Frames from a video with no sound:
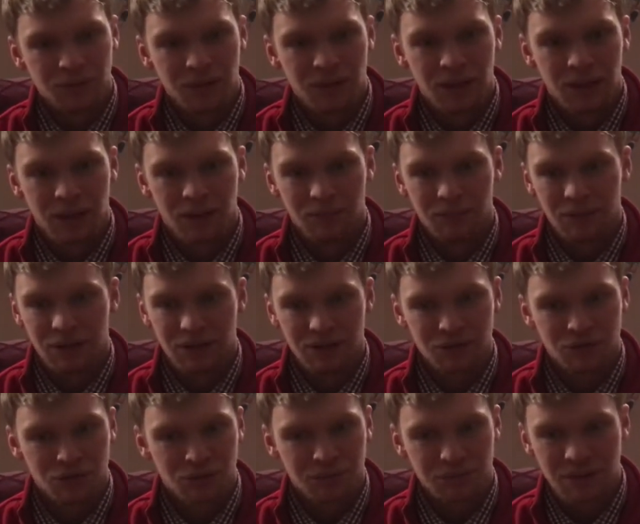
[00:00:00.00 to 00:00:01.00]

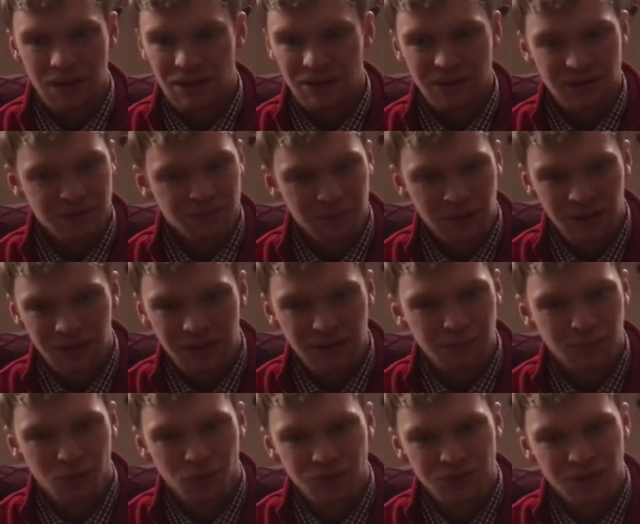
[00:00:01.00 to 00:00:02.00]
And there's plenty
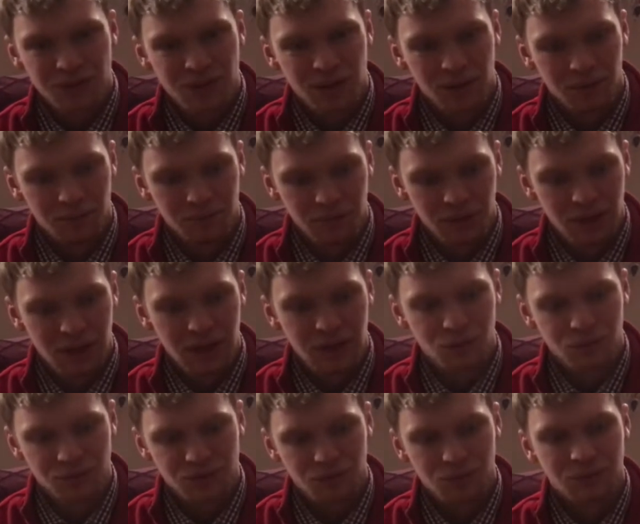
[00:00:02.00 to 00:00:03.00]
more to come, but I
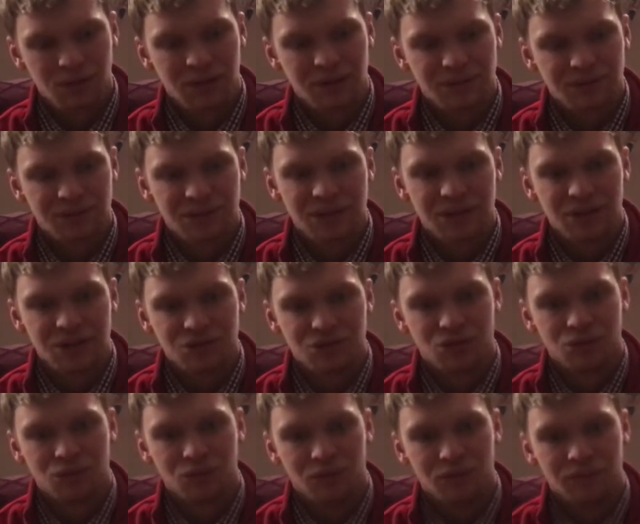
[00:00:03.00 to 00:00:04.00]
also would like to say a
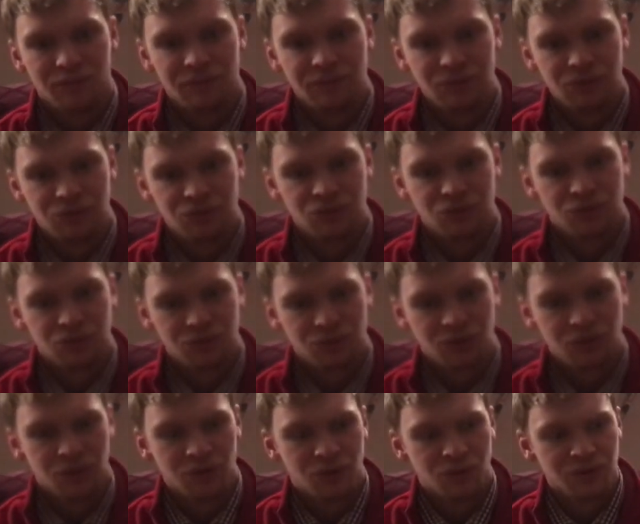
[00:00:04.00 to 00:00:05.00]
few
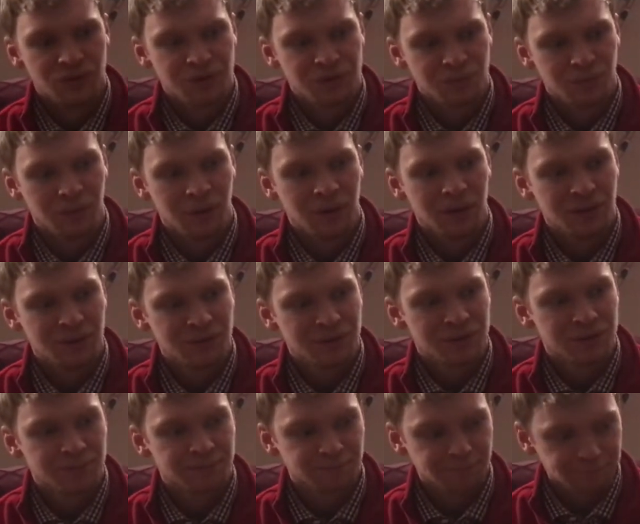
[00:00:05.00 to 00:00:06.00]
choice
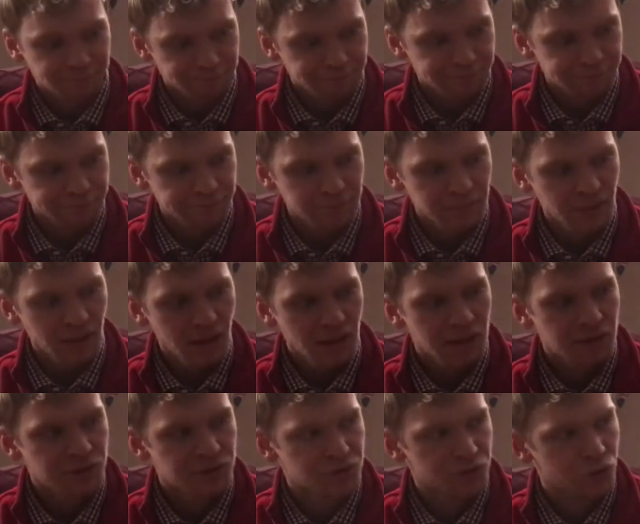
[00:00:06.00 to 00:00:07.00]
words
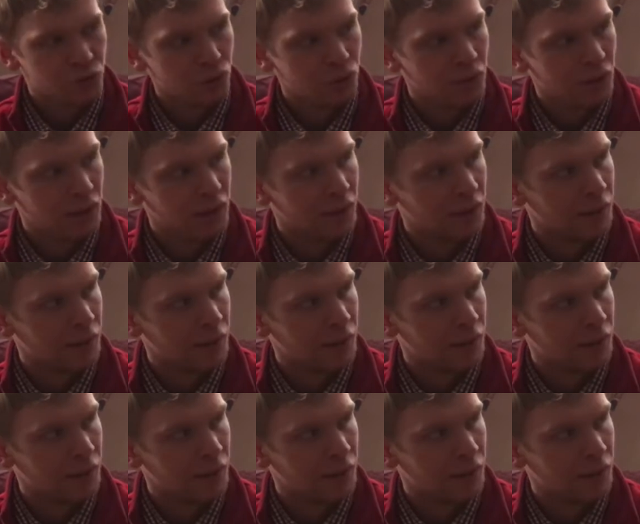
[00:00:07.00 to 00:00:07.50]
to